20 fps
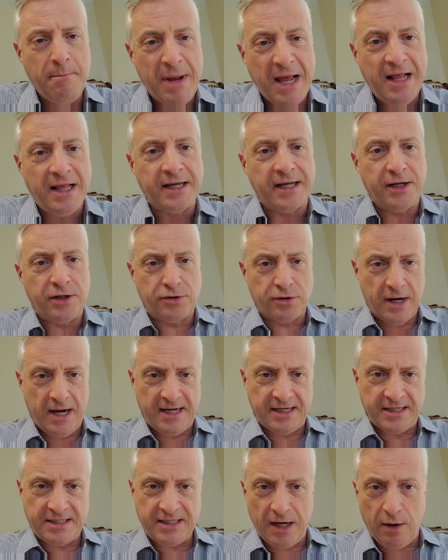mailing
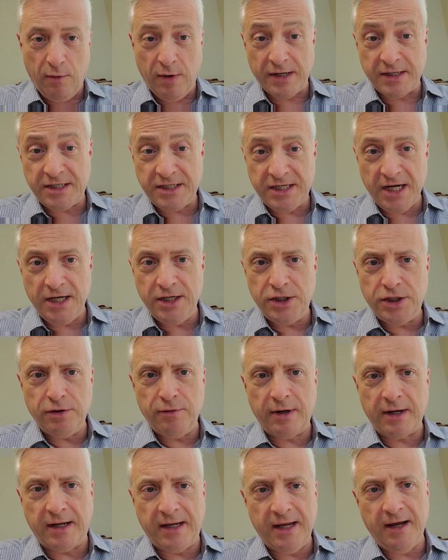address. I want to send
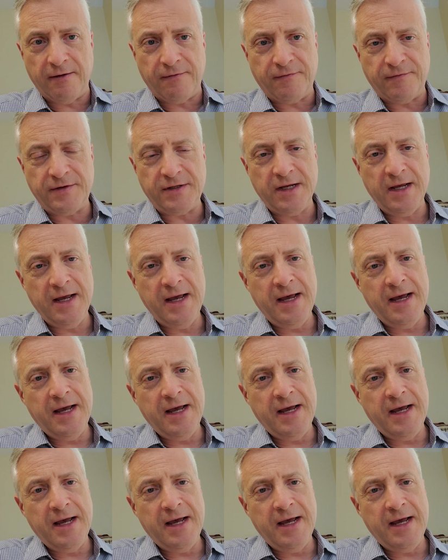you a gift.